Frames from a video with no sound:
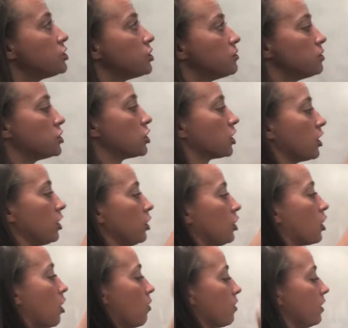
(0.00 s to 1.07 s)
to do is you're going to
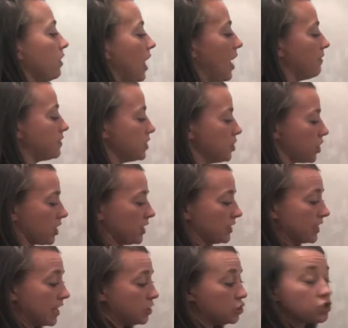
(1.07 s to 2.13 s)
look on the left, and you're going to
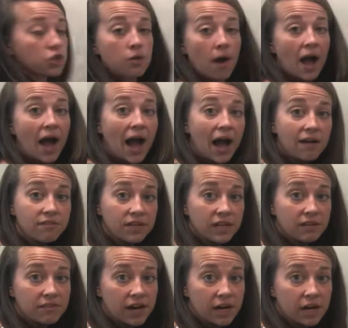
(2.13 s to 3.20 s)
say, do I have
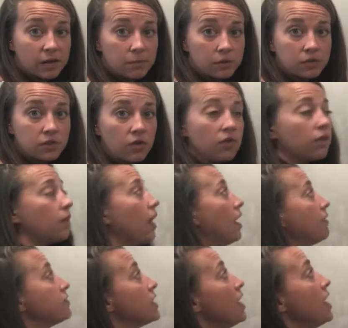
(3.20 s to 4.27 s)
any variables on the
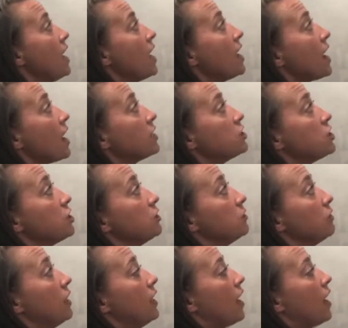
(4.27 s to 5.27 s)
left? And I do.